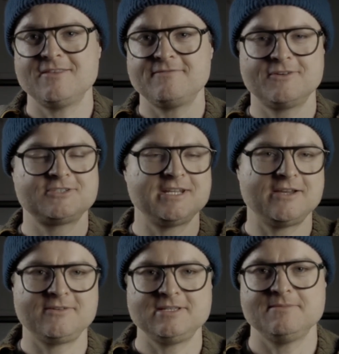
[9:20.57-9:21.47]
The
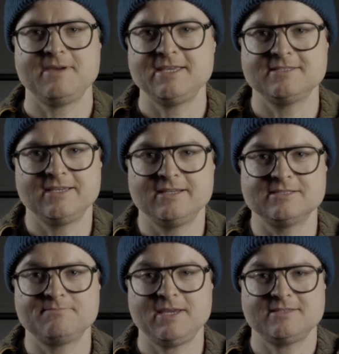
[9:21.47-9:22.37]
functionality is amazing.
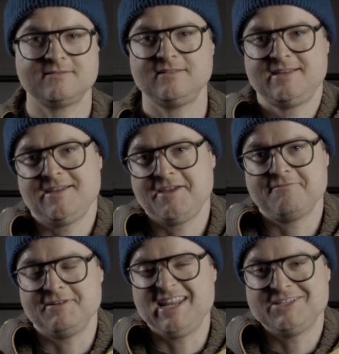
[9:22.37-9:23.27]
It's basically like I
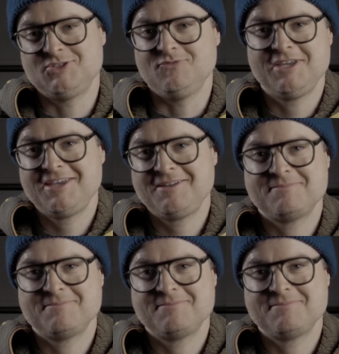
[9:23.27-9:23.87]
have an SUV,